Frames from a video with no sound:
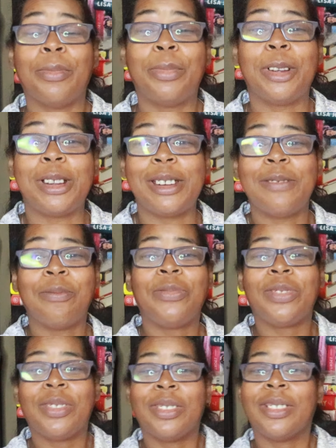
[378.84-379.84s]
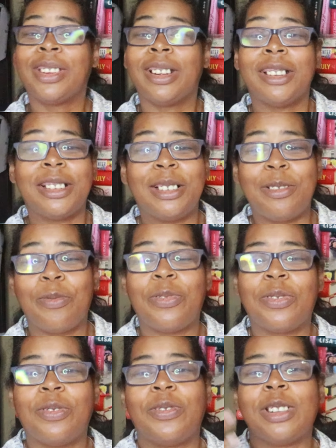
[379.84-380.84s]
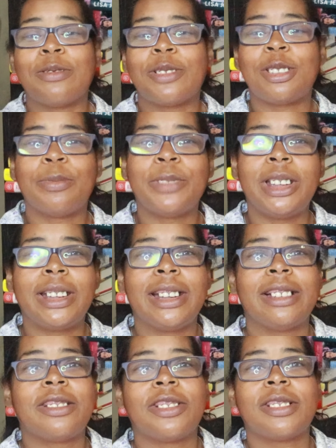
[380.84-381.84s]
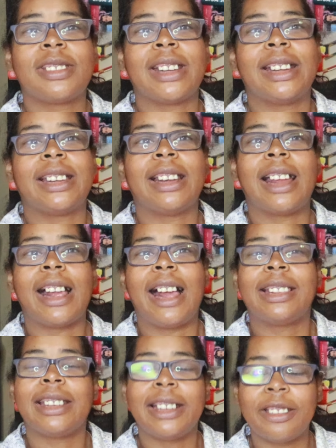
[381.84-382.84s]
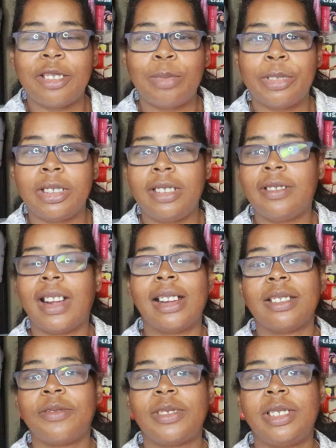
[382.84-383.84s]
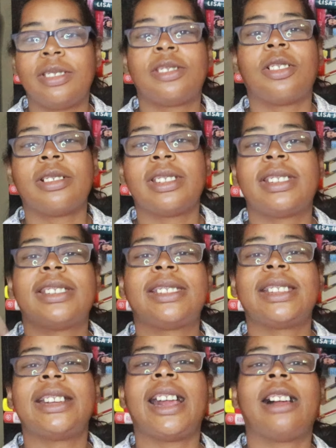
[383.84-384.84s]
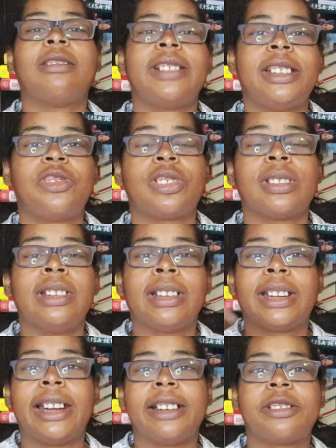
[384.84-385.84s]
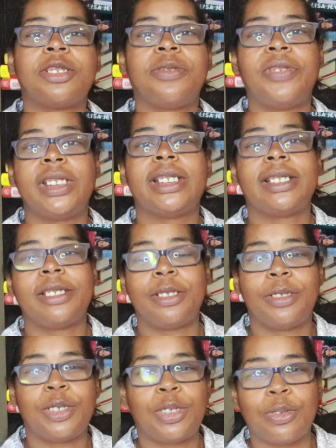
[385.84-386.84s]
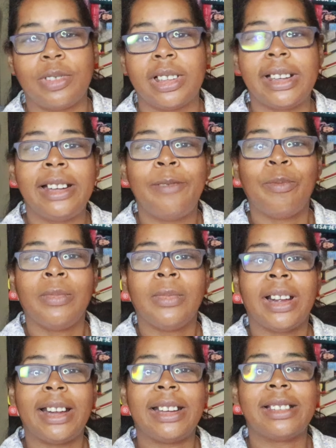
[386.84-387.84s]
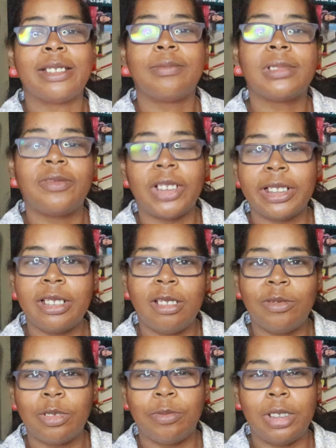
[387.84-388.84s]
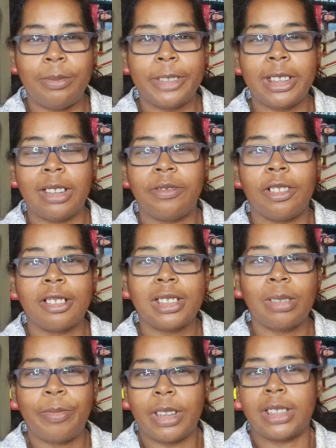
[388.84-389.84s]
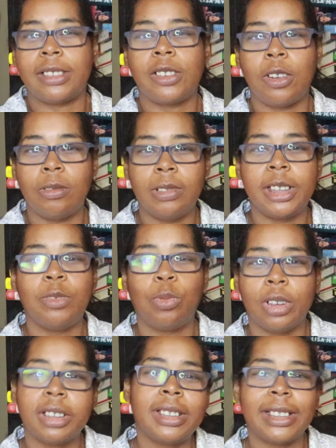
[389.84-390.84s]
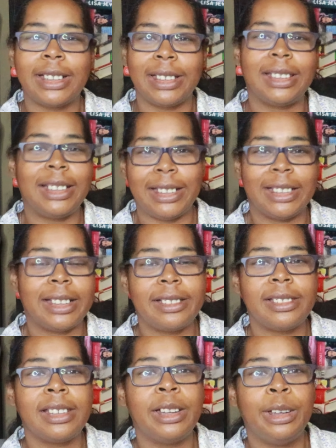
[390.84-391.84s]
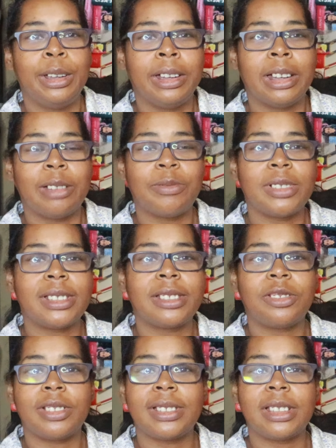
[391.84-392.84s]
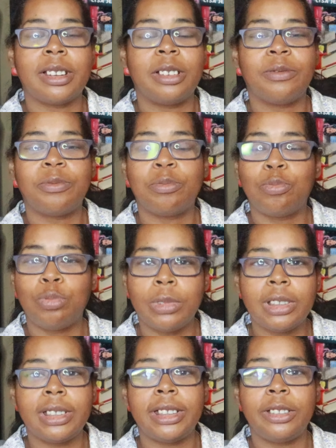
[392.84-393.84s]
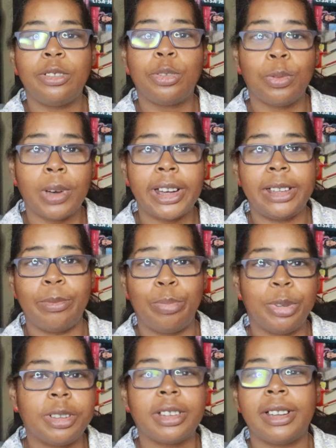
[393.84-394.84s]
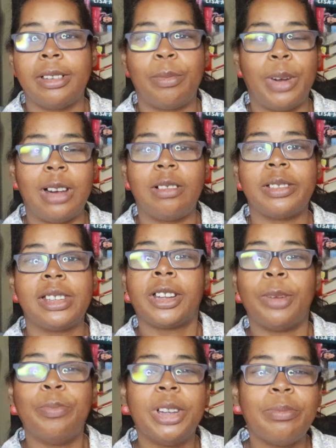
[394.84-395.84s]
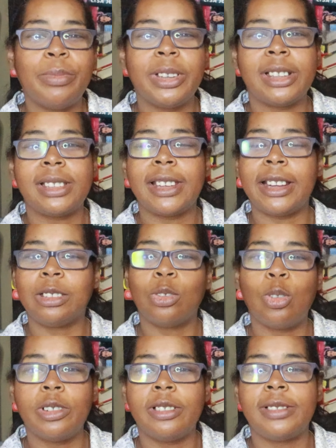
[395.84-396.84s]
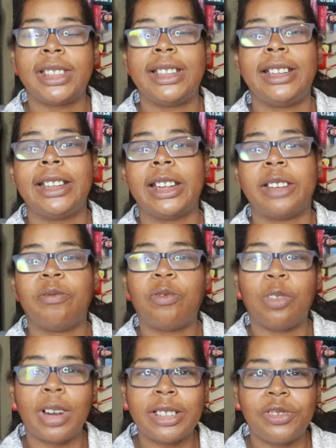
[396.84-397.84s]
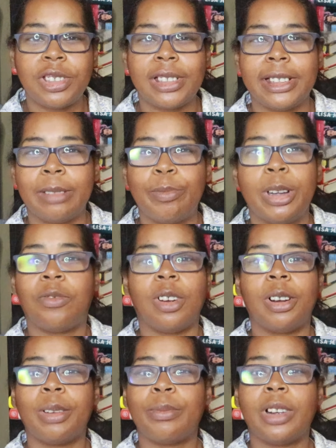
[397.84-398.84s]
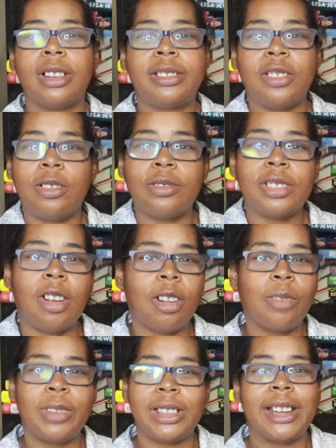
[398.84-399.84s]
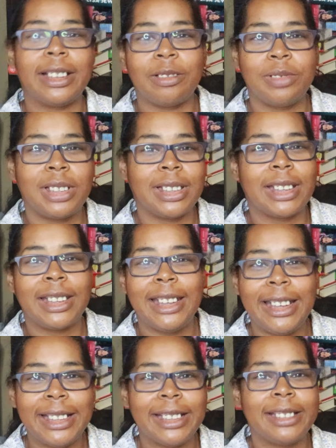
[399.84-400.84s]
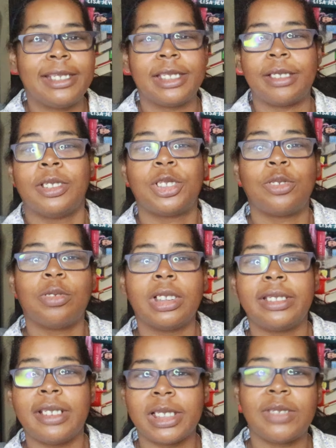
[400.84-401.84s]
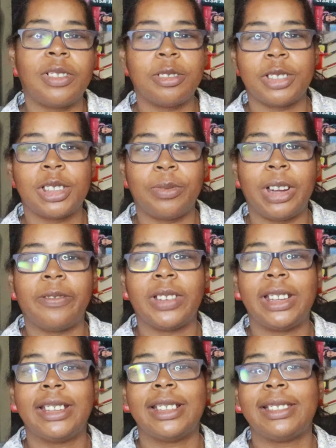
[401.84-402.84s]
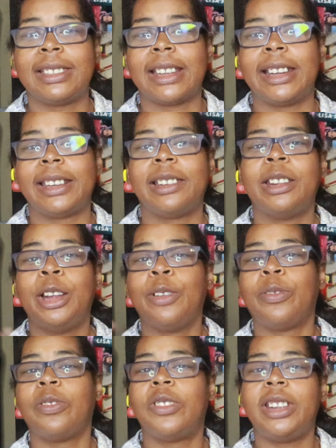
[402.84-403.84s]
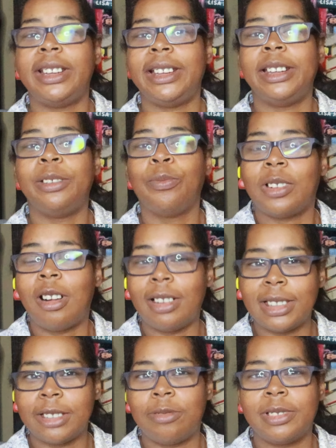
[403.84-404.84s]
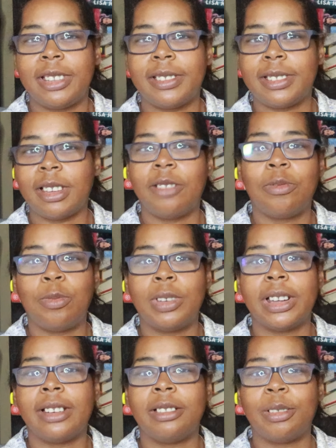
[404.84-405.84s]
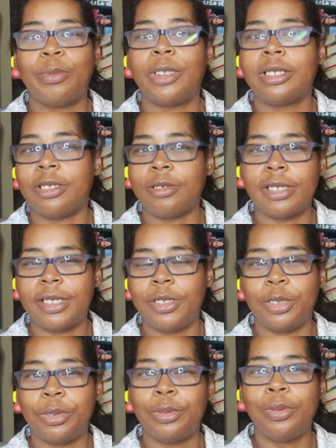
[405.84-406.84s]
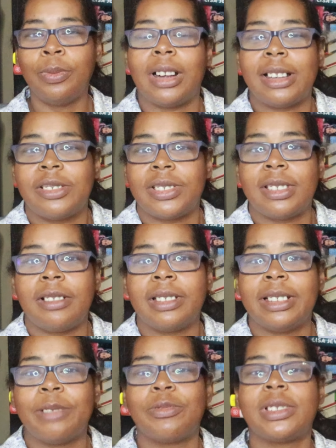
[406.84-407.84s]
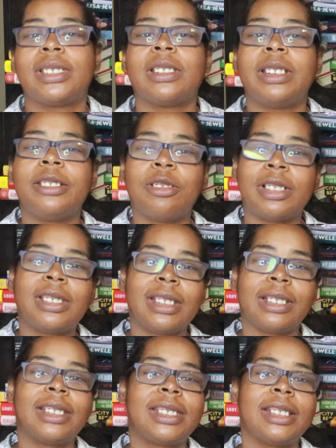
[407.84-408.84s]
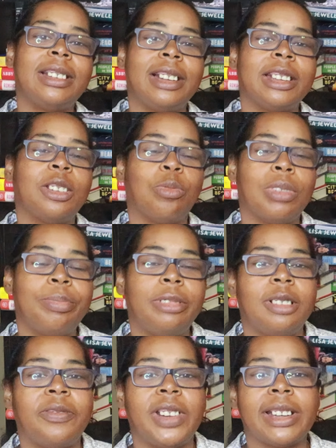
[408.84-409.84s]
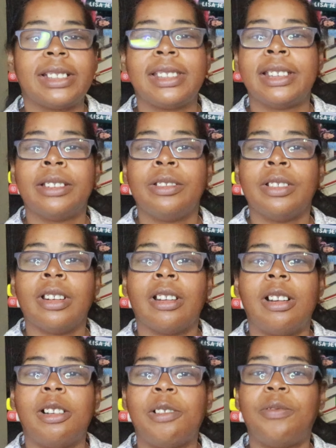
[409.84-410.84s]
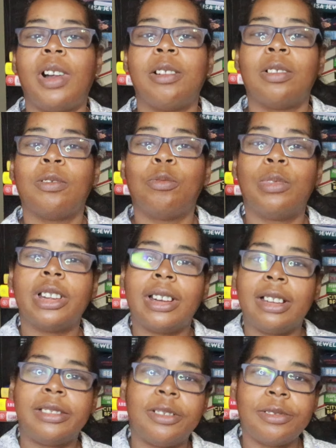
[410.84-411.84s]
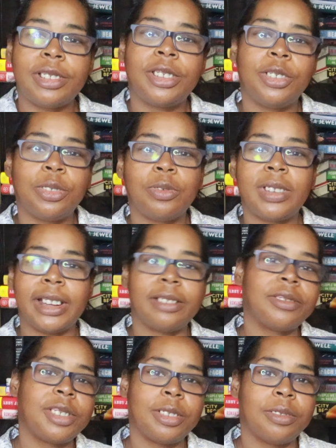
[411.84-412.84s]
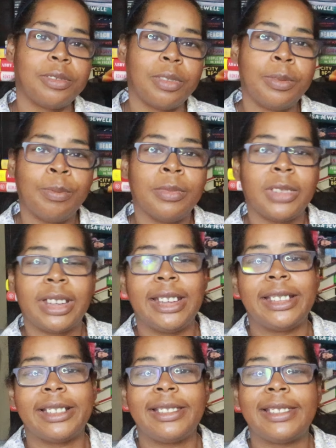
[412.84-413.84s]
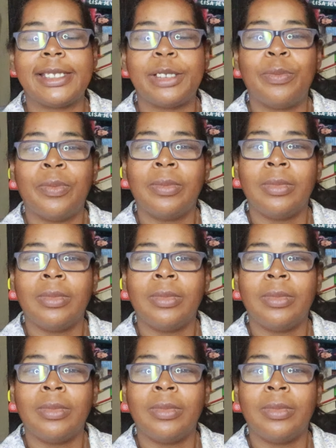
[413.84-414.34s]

But there were so many characters and at the end of the book you kind of started to see how each character fit into the story and it was very overwhelming at first but totally worth it in the end it was just a really great book about commitment and loyalty and friendship from adults all the way down to the kids. The story does focus around the kids and the consequences of what um, adults do. I just thought it was interesting to see like the ripple effect of what adults do down to kids.